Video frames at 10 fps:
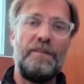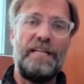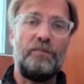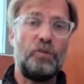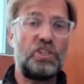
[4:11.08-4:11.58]

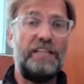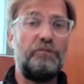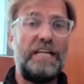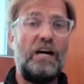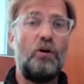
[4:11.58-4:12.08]
then it was clear
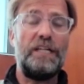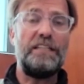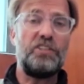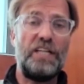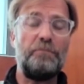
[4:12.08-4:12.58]
we are
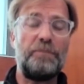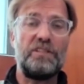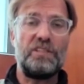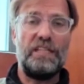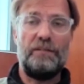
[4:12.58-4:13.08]
already
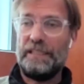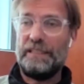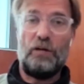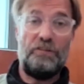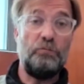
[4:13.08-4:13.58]
champions. But
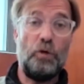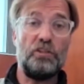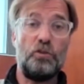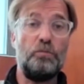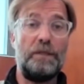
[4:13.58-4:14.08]
now we
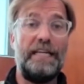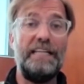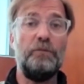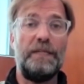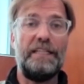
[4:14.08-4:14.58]
wanted to play
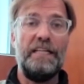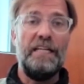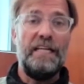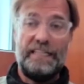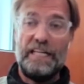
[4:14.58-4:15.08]
anyway,
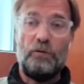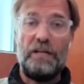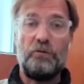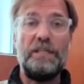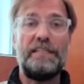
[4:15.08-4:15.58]
and now we
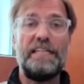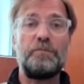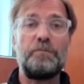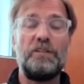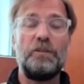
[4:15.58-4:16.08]
are really
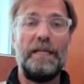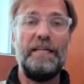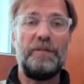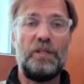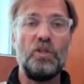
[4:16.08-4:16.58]
desperate to
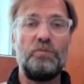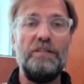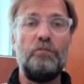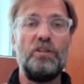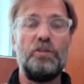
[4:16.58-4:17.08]
play because
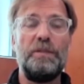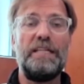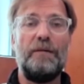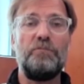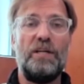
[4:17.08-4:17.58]
we want to
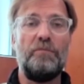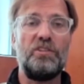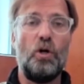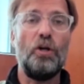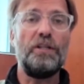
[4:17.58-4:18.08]
become
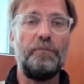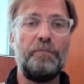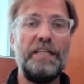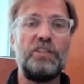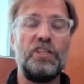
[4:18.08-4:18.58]
champions on the
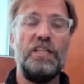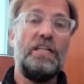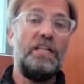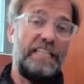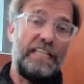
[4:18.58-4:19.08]
pitch.
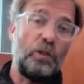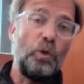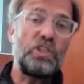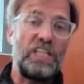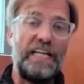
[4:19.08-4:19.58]
That
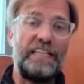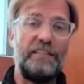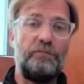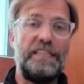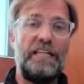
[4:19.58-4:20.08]
looks like
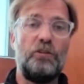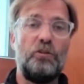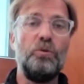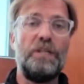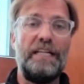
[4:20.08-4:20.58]
that we can
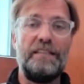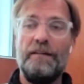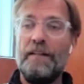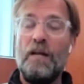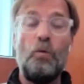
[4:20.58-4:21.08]
do that
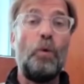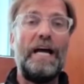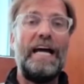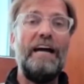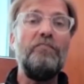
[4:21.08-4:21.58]

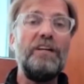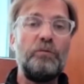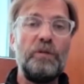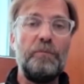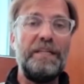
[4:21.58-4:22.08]
wherever it
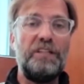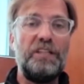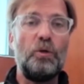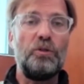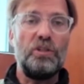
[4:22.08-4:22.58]
will be. We
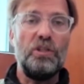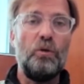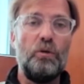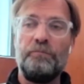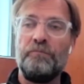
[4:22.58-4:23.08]
don't
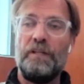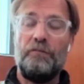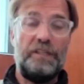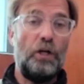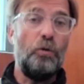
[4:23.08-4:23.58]
know.
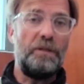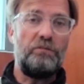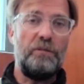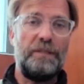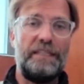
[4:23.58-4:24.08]
We hope
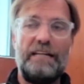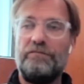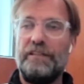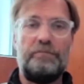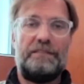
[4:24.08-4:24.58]
it will be at
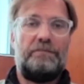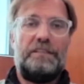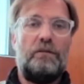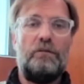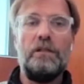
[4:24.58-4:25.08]
Anfield, but we
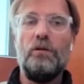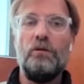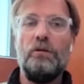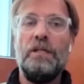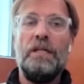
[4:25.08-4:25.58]
don't
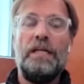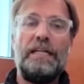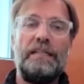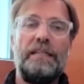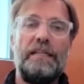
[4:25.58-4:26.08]
know.
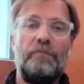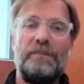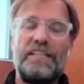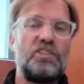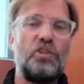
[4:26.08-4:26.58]
And
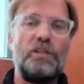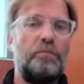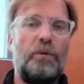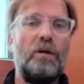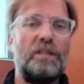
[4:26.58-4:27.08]
that's not
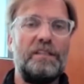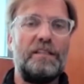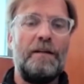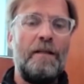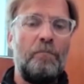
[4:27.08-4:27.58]
important.
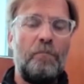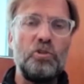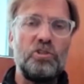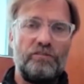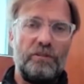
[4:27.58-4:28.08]

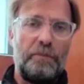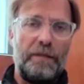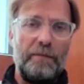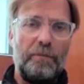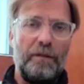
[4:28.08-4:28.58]
Most of the
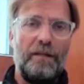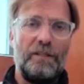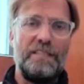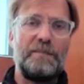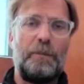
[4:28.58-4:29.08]
people on
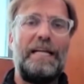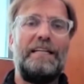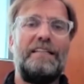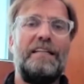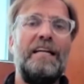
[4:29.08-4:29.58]
this
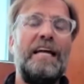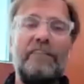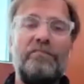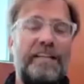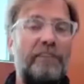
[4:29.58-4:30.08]
planet
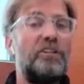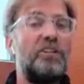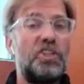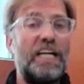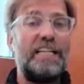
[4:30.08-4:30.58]
have never the
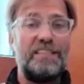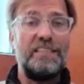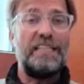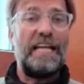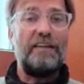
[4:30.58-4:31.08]
chance
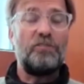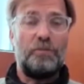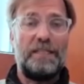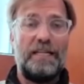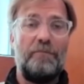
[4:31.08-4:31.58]
in their life to
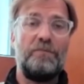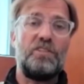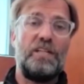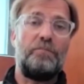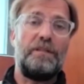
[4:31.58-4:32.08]
become
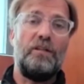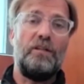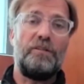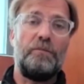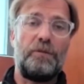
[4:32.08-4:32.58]
champion of
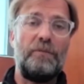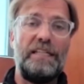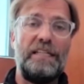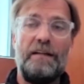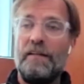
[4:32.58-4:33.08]
the Premier